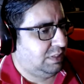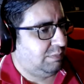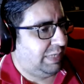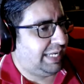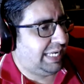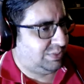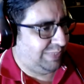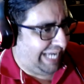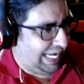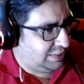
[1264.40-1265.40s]
but I guess we
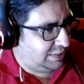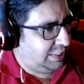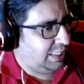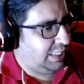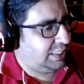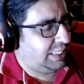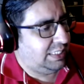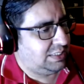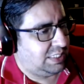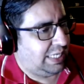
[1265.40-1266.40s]
can see an
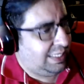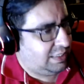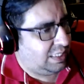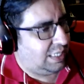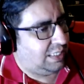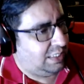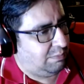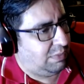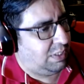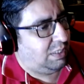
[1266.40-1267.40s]
increase in
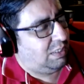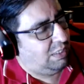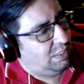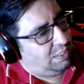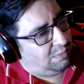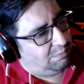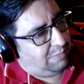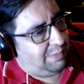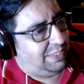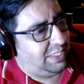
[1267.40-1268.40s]
number
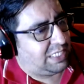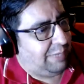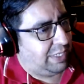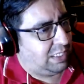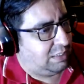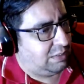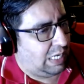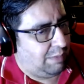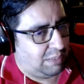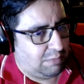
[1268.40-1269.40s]
maybe in the coming
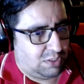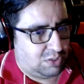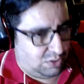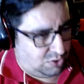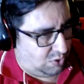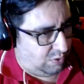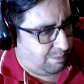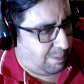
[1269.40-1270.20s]
months or so.